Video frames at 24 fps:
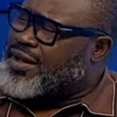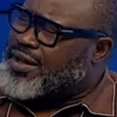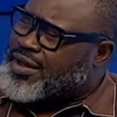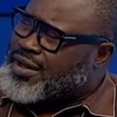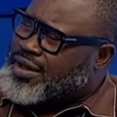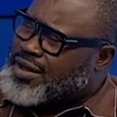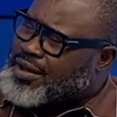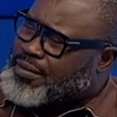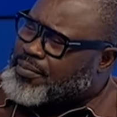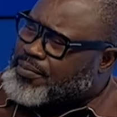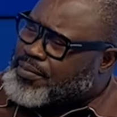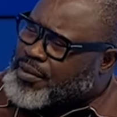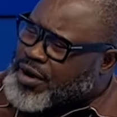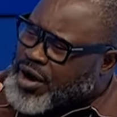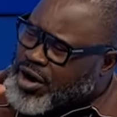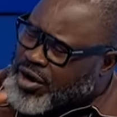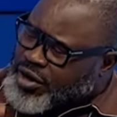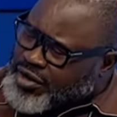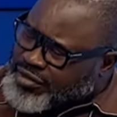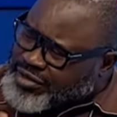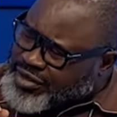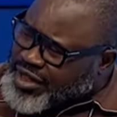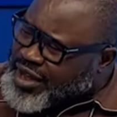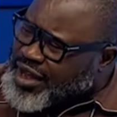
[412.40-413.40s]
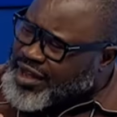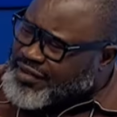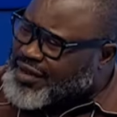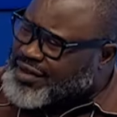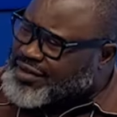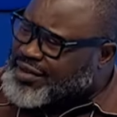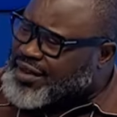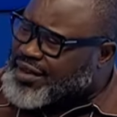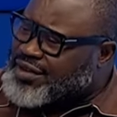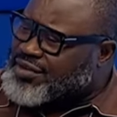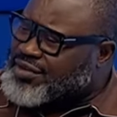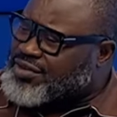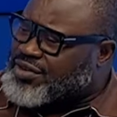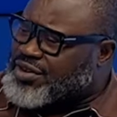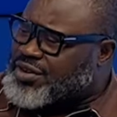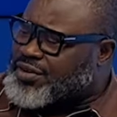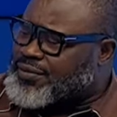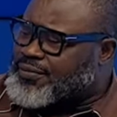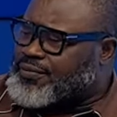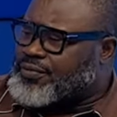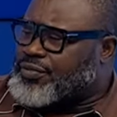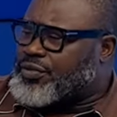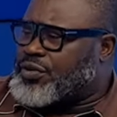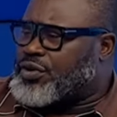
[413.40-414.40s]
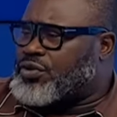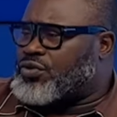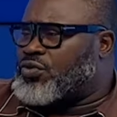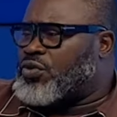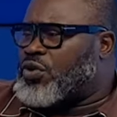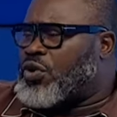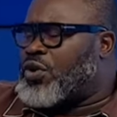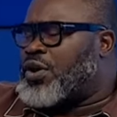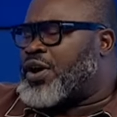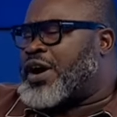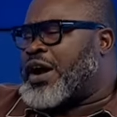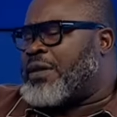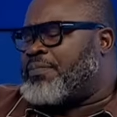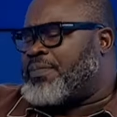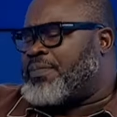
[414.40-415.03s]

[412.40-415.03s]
prioritized attention to uncapping